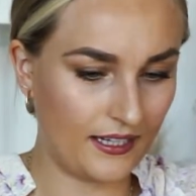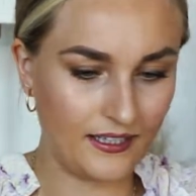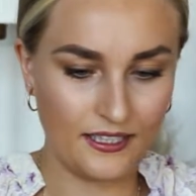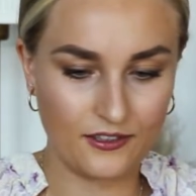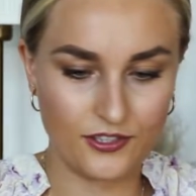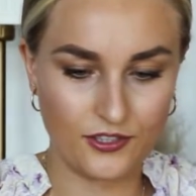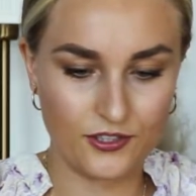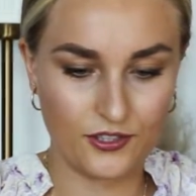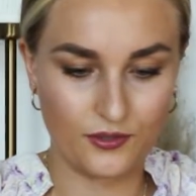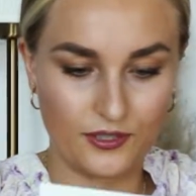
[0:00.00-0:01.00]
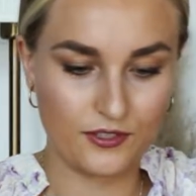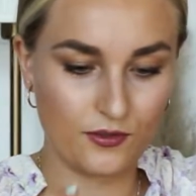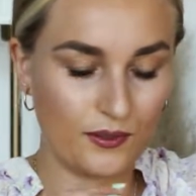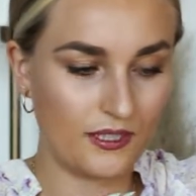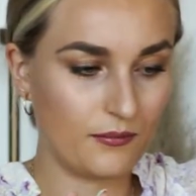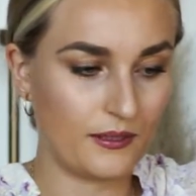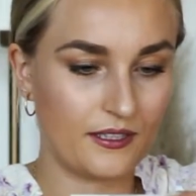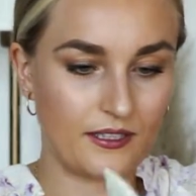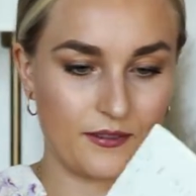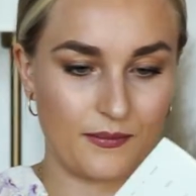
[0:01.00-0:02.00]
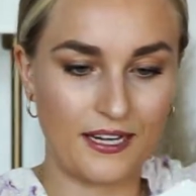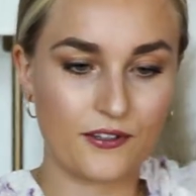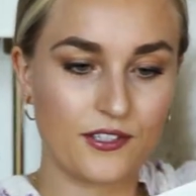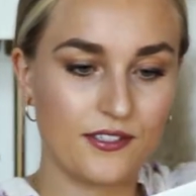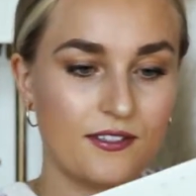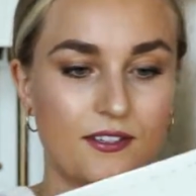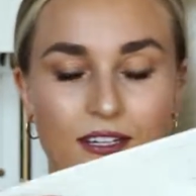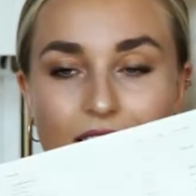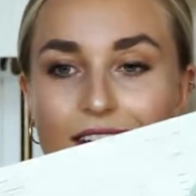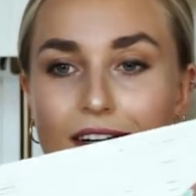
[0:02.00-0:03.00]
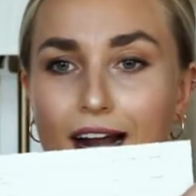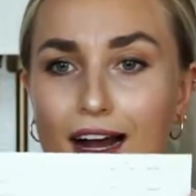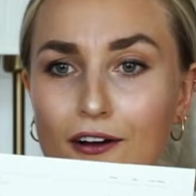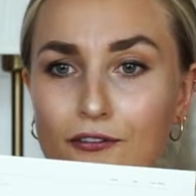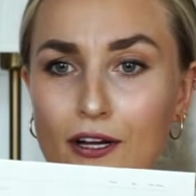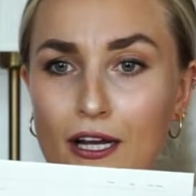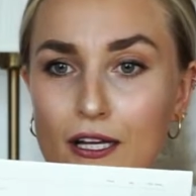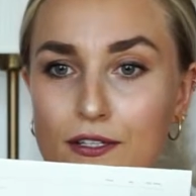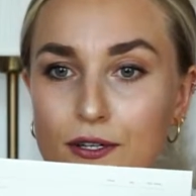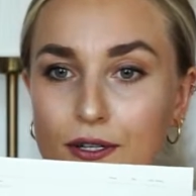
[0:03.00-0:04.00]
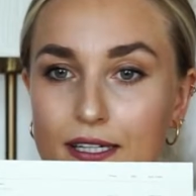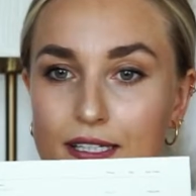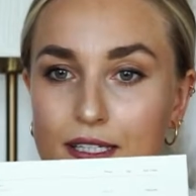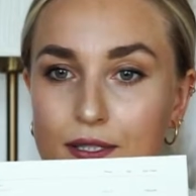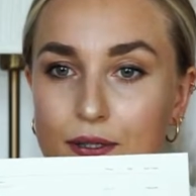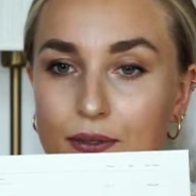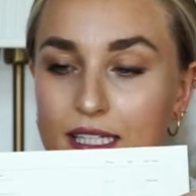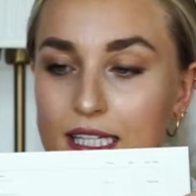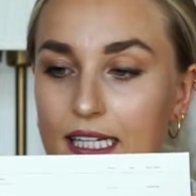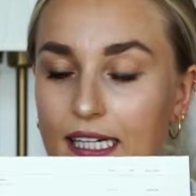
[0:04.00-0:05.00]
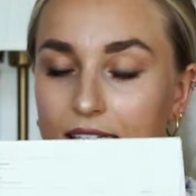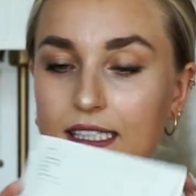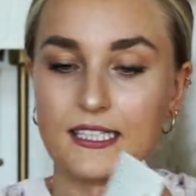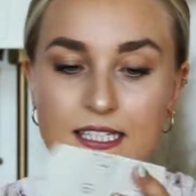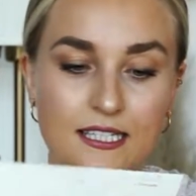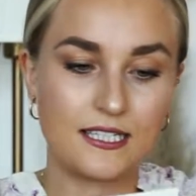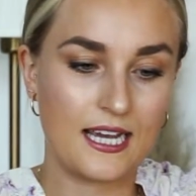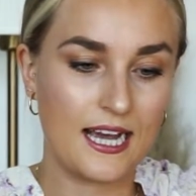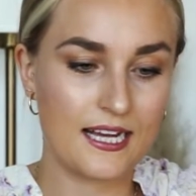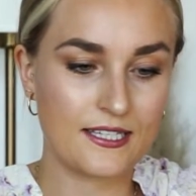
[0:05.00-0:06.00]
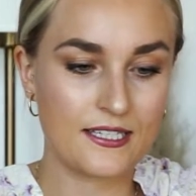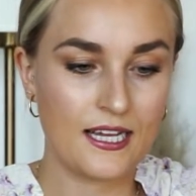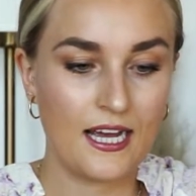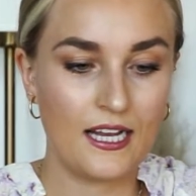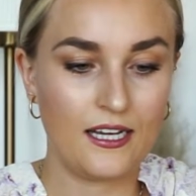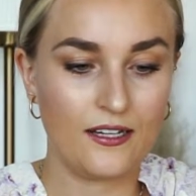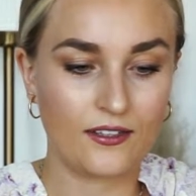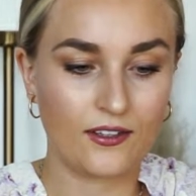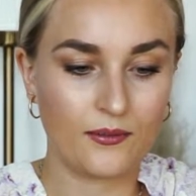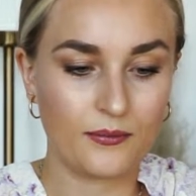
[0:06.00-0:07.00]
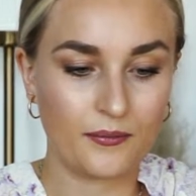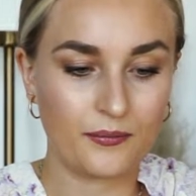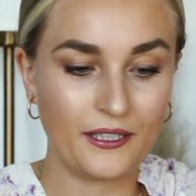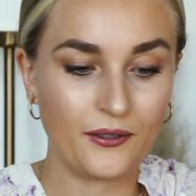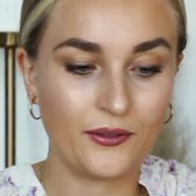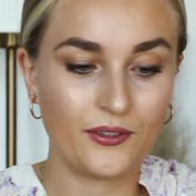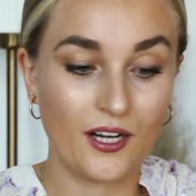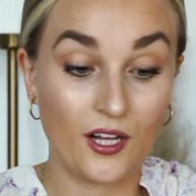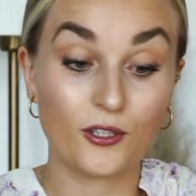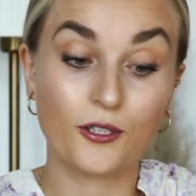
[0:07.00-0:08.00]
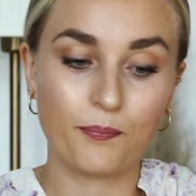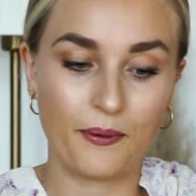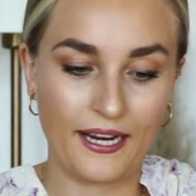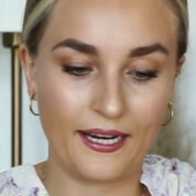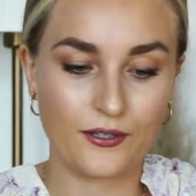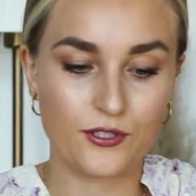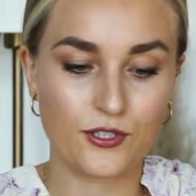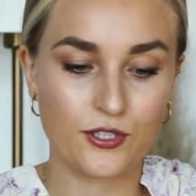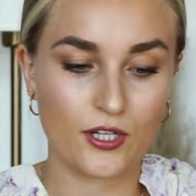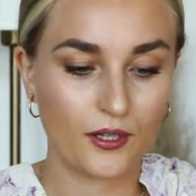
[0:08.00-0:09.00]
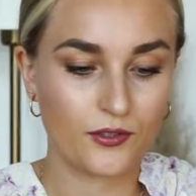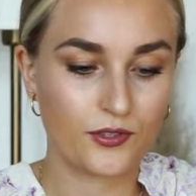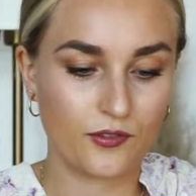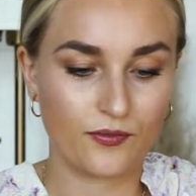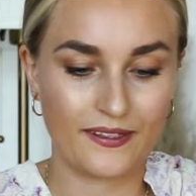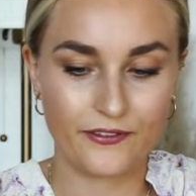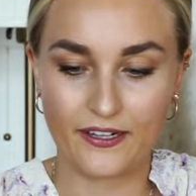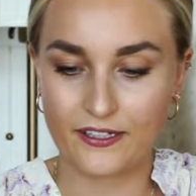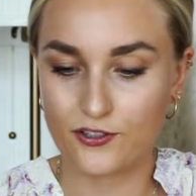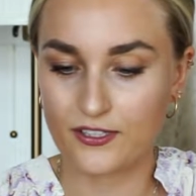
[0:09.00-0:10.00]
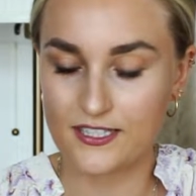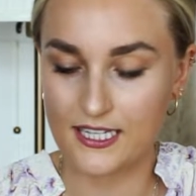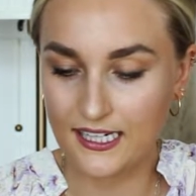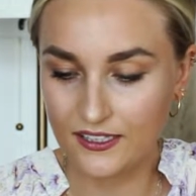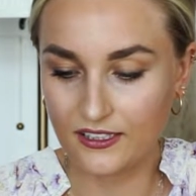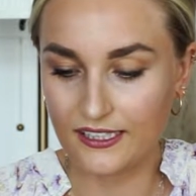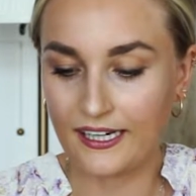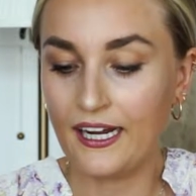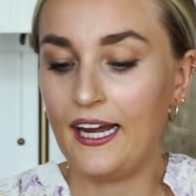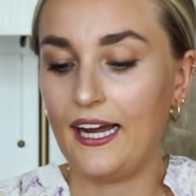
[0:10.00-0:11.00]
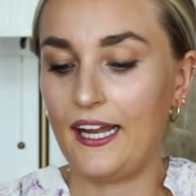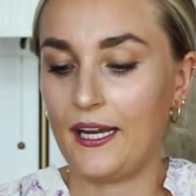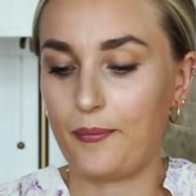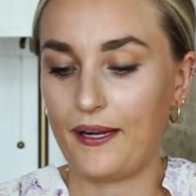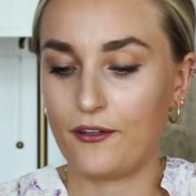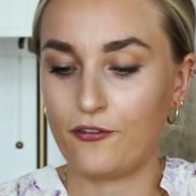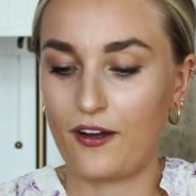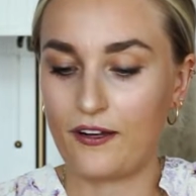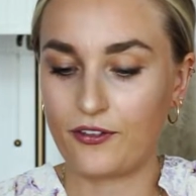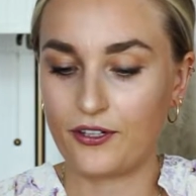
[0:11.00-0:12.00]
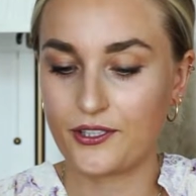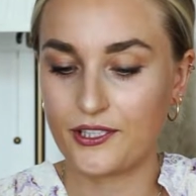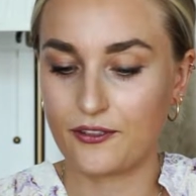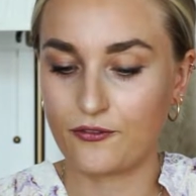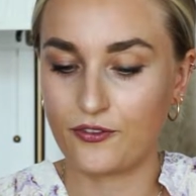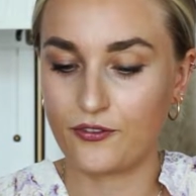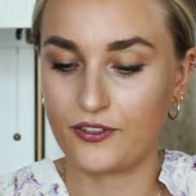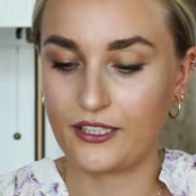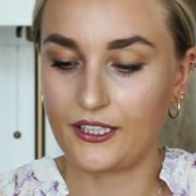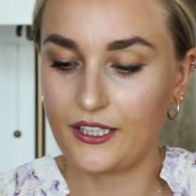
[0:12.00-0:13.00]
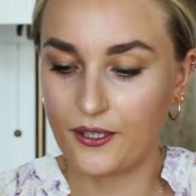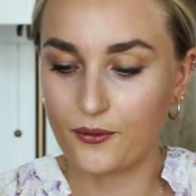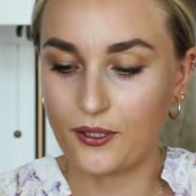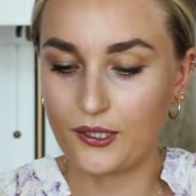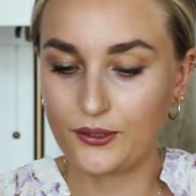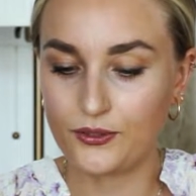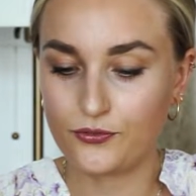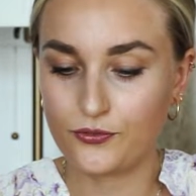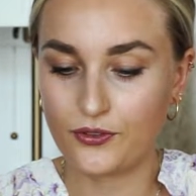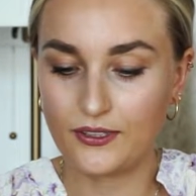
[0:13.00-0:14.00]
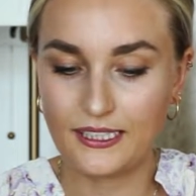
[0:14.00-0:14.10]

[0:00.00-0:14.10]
can actually show this one because my address is on the other half. So this is the receipt. It says Le Grand Bambino, color beige, country of manufacture is Italy, and I paid 550 euros for